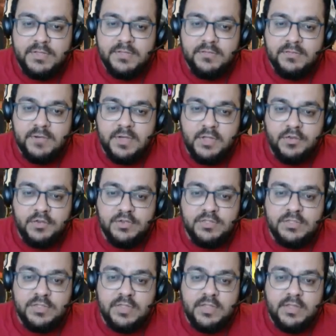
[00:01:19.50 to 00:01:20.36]

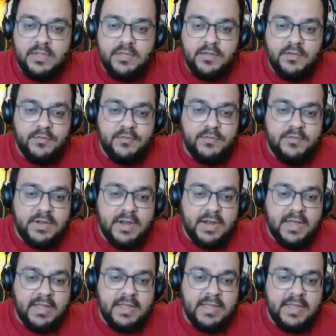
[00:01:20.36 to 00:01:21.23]
videos,
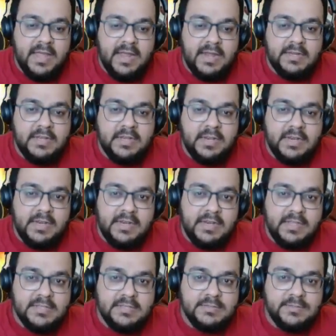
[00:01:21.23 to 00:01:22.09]
where I had
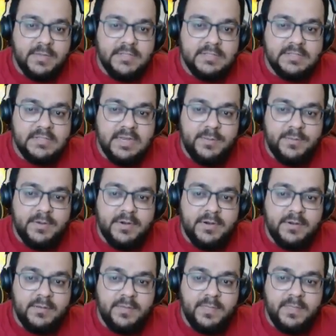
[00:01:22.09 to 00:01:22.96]
Cornelia as my
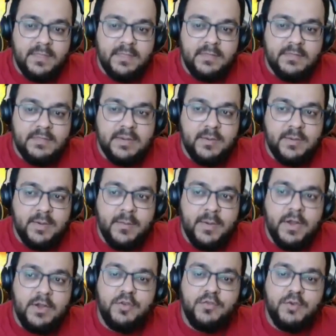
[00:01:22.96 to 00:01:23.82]
sleeper, then
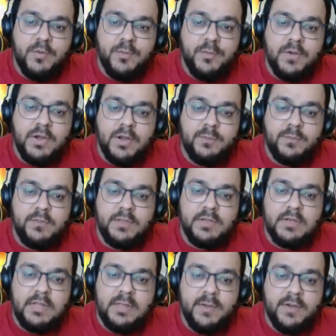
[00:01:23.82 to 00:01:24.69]
Ramantu would put up
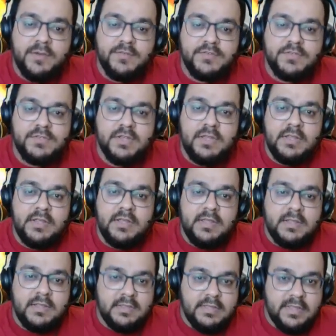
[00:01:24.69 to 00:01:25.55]
the debuffs.
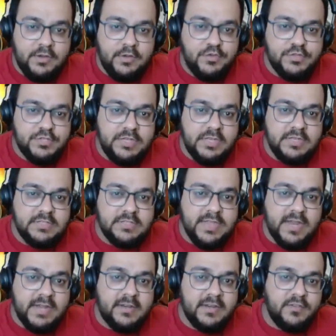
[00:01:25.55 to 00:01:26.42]
Then you see
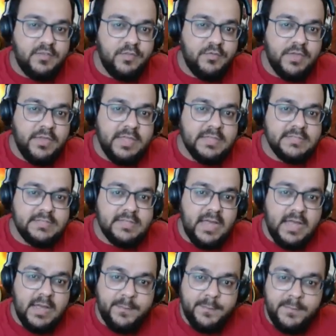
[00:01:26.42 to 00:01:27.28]
Sandoval wakes
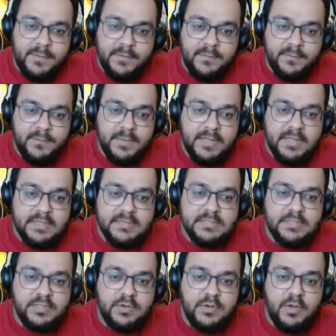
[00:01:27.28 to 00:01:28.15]
up
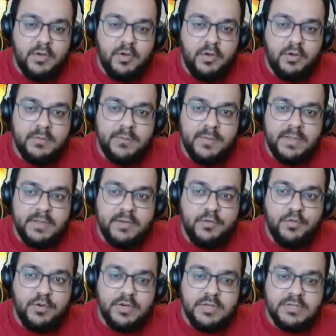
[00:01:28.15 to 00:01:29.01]
because all my
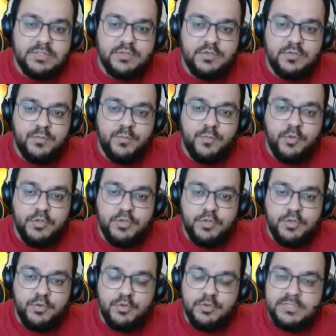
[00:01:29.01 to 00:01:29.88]
nukers, both
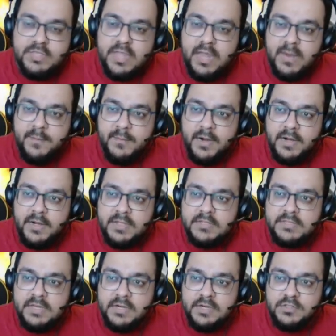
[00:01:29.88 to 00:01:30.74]
Newts and
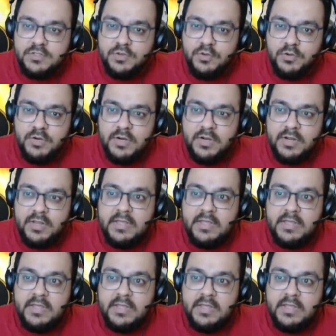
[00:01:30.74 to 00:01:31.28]
Marius, are slower.